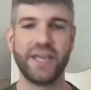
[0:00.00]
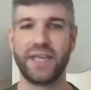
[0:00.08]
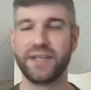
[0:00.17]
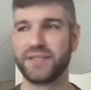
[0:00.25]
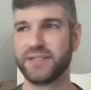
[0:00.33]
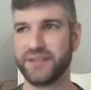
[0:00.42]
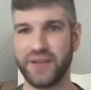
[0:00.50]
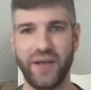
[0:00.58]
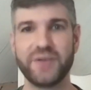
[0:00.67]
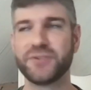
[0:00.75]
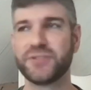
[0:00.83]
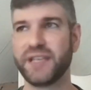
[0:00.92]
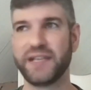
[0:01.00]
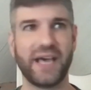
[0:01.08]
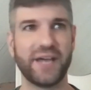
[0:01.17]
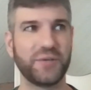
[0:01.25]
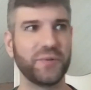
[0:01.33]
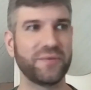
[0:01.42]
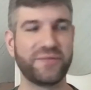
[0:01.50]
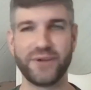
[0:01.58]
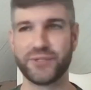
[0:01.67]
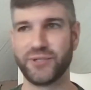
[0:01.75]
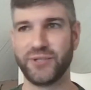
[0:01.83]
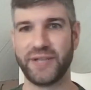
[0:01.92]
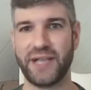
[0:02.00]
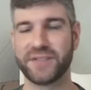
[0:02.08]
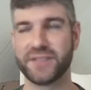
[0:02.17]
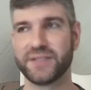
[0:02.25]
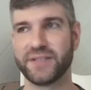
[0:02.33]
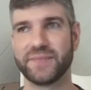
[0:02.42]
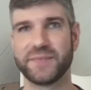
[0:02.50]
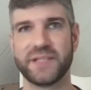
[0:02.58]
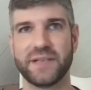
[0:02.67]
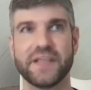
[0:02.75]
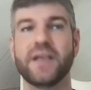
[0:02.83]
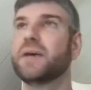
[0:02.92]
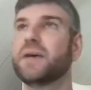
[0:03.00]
and to understand how to do a functional analysis on themselves.